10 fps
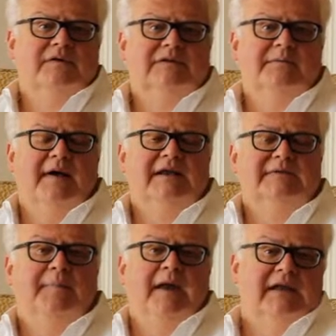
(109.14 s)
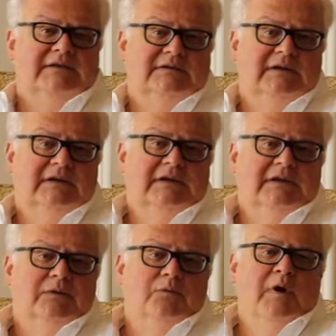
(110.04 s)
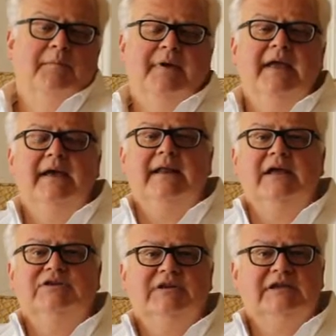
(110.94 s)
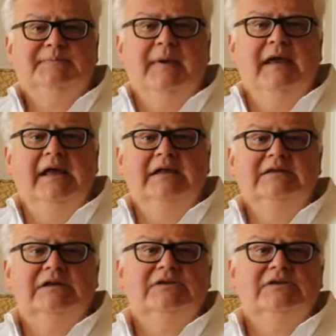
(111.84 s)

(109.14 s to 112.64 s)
for somebody's pets. One man had chest pains,